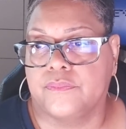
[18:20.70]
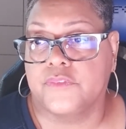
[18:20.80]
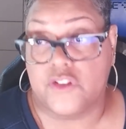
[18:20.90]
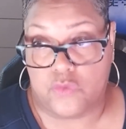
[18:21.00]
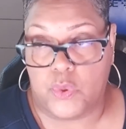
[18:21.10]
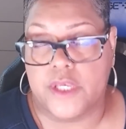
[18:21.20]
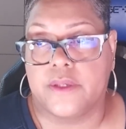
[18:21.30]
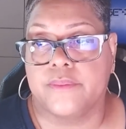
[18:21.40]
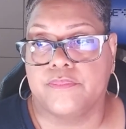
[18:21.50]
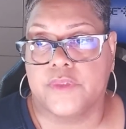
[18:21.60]
this
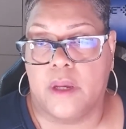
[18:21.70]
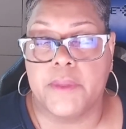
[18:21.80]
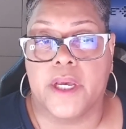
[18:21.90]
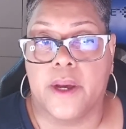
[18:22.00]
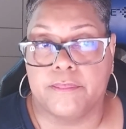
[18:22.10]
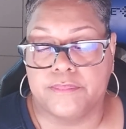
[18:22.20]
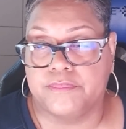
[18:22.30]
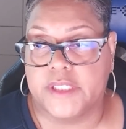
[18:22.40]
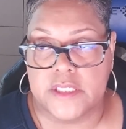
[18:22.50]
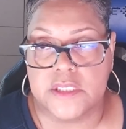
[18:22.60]
week coming up,
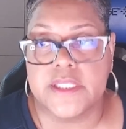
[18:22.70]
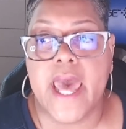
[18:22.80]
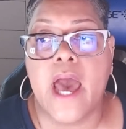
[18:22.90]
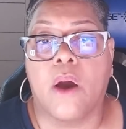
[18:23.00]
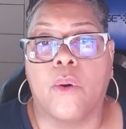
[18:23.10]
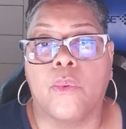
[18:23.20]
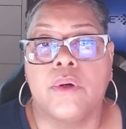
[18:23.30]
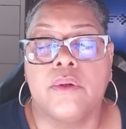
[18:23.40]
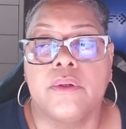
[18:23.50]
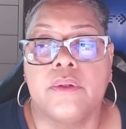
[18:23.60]
because now
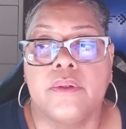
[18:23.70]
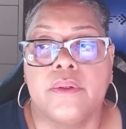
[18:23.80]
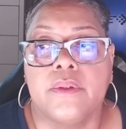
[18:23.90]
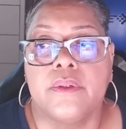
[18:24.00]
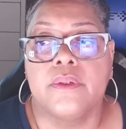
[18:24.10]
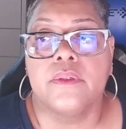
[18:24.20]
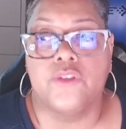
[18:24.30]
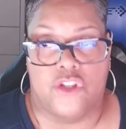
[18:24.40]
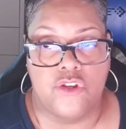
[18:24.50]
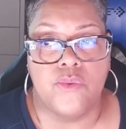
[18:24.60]

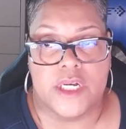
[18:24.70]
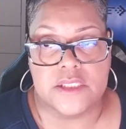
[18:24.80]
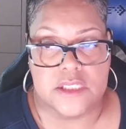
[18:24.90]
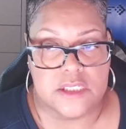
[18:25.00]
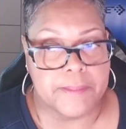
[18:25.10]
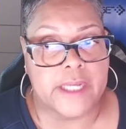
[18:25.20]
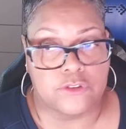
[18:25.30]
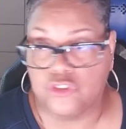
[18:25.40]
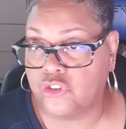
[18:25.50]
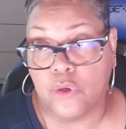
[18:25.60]
the U.S. is about
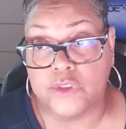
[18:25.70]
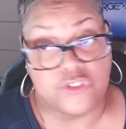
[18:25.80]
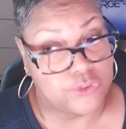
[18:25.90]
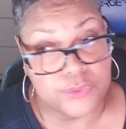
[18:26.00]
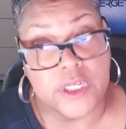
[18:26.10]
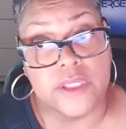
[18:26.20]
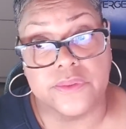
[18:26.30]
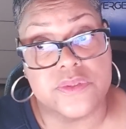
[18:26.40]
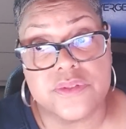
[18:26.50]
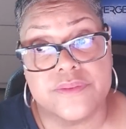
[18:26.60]
to show its true
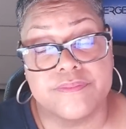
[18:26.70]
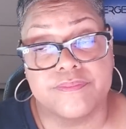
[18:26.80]
colors.